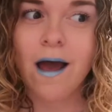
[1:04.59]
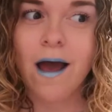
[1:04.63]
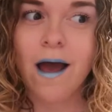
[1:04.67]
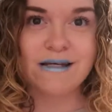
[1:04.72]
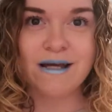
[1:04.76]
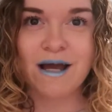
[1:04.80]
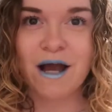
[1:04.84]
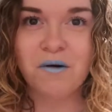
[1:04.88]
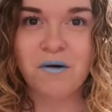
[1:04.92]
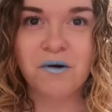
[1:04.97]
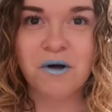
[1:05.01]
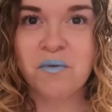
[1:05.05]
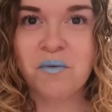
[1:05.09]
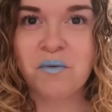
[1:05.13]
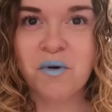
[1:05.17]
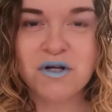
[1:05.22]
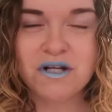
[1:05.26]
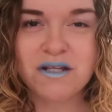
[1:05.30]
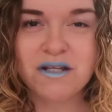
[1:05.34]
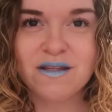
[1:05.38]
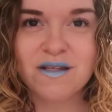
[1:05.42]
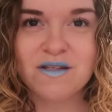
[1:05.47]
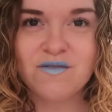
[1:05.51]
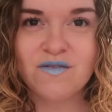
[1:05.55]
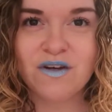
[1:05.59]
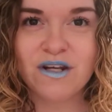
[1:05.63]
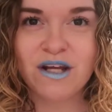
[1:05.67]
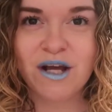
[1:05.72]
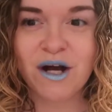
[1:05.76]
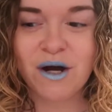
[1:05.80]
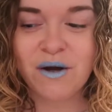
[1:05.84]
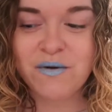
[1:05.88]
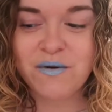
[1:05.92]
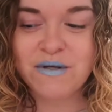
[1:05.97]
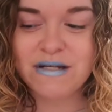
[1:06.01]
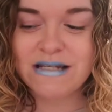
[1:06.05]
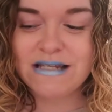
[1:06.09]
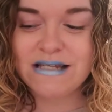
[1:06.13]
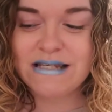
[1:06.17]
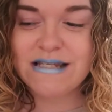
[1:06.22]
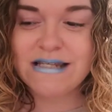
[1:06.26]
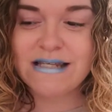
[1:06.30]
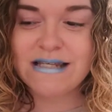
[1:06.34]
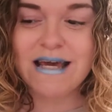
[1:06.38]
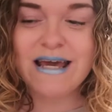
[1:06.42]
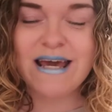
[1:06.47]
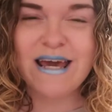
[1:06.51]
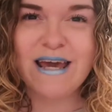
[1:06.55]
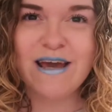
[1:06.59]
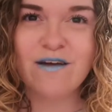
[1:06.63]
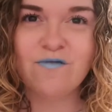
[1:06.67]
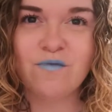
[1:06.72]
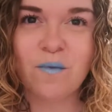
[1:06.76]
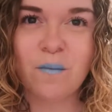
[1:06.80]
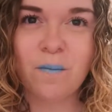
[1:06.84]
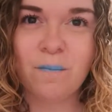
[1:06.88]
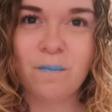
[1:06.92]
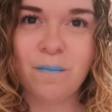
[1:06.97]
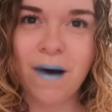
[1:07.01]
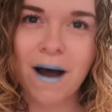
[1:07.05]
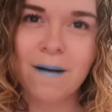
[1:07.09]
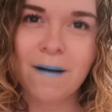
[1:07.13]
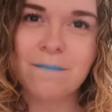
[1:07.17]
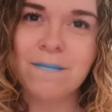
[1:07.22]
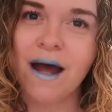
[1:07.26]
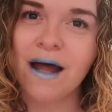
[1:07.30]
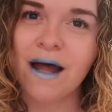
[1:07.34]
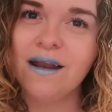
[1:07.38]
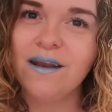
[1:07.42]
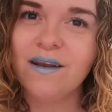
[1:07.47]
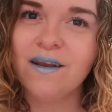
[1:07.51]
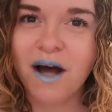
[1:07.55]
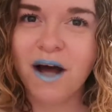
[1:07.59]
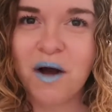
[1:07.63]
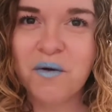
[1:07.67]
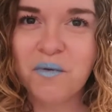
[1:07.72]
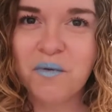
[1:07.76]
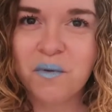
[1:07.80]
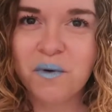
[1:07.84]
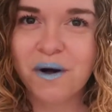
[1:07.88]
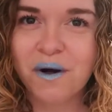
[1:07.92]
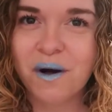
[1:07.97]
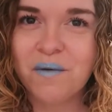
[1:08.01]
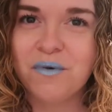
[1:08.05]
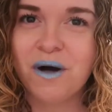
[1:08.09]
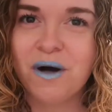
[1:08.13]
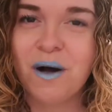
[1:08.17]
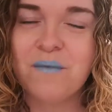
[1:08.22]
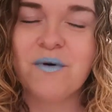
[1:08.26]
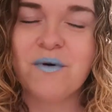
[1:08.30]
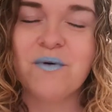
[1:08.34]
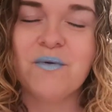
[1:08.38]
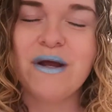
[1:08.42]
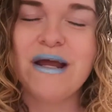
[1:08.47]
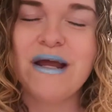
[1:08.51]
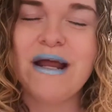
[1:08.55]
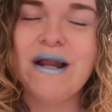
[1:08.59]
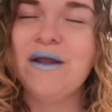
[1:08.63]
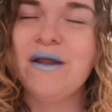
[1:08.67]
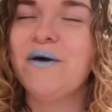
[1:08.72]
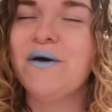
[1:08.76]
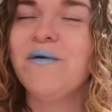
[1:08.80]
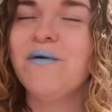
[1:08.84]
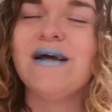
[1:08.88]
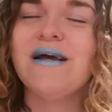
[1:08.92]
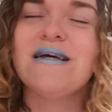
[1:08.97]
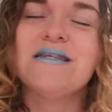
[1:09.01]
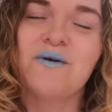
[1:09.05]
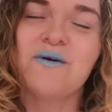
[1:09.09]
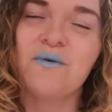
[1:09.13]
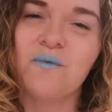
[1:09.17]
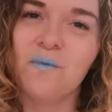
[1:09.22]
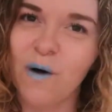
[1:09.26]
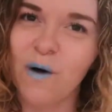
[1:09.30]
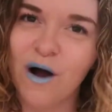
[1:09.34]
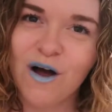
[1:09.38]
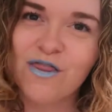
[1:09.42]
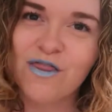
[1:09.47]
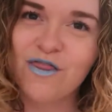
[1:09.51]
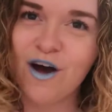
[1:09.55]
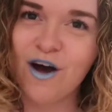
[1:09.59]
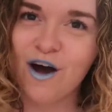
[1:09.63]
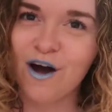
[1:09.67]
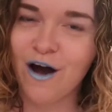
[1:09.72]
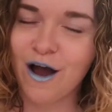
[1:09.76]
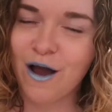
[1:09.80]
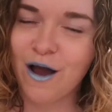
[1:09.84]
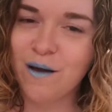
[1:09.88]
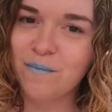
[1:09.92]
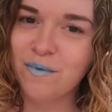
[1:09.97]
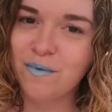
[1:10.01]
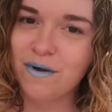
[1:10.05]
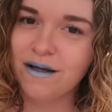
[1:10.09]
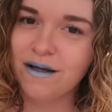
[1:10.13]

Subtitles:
So carry on watching this video to see if Batman Nightwalker by Marie Lu is worth the hype.